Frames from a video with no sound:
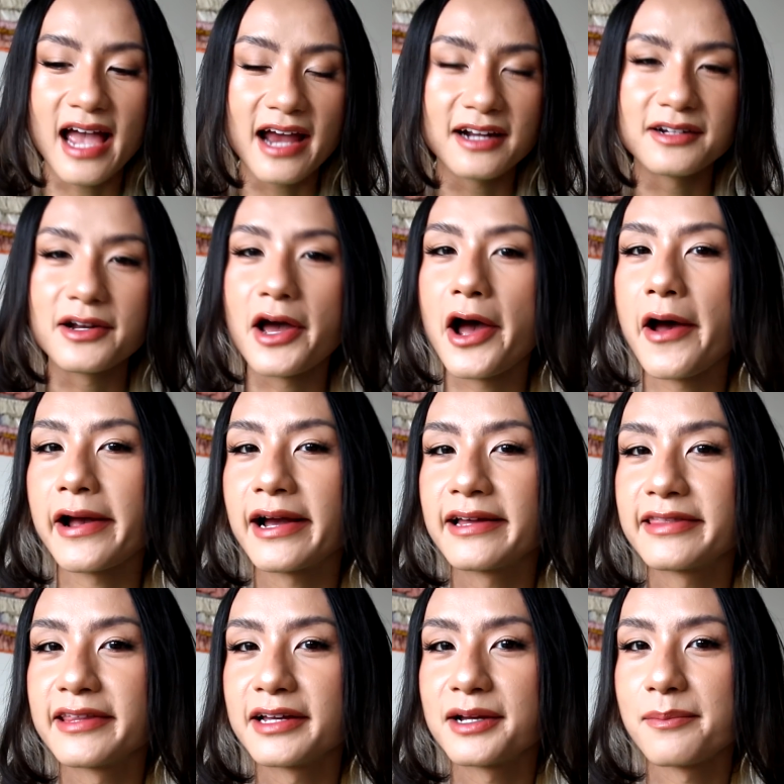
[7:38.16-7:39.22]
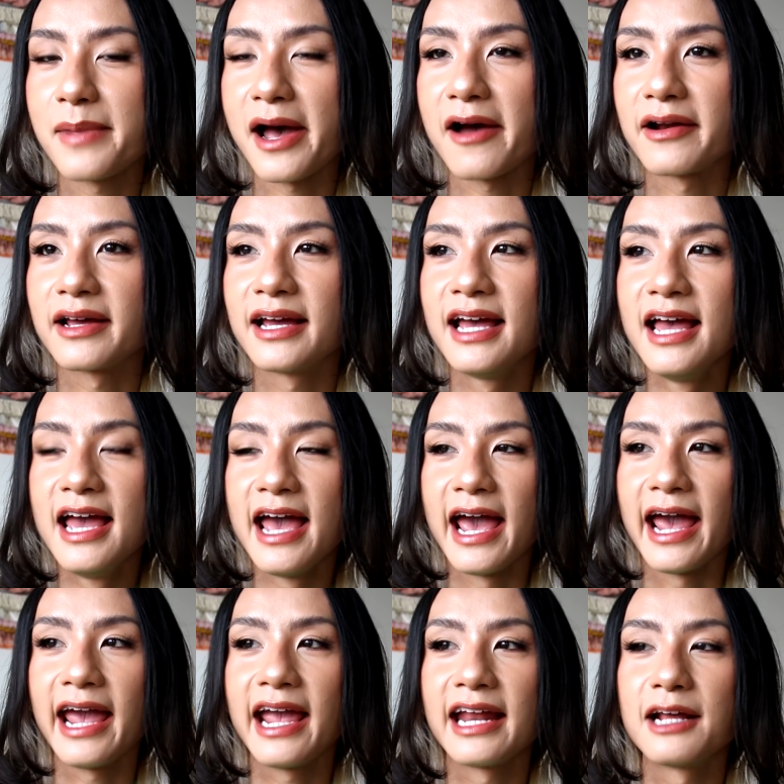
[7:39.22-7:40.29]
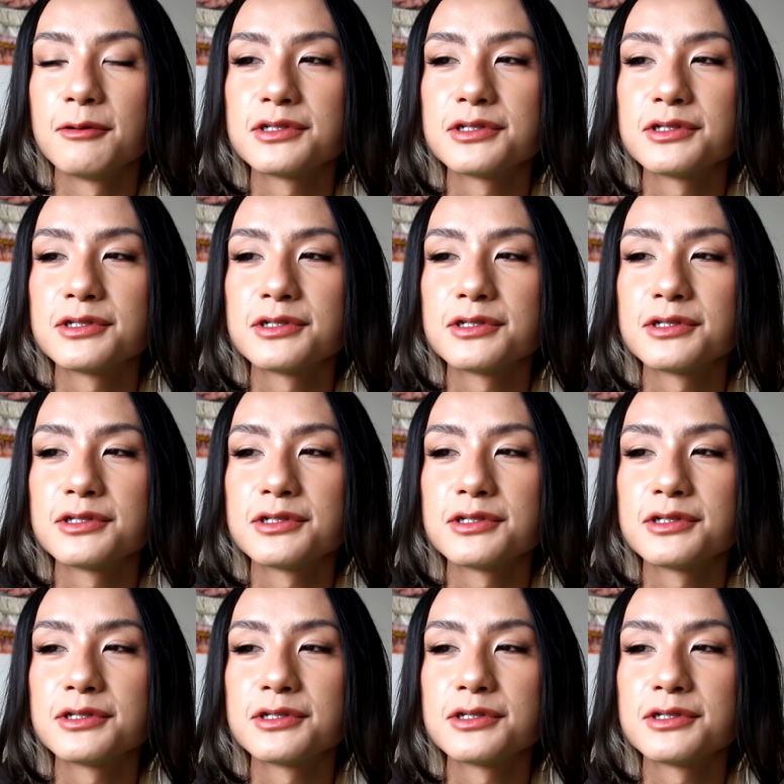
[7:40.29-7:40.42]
don't know, I gotta think about it. And it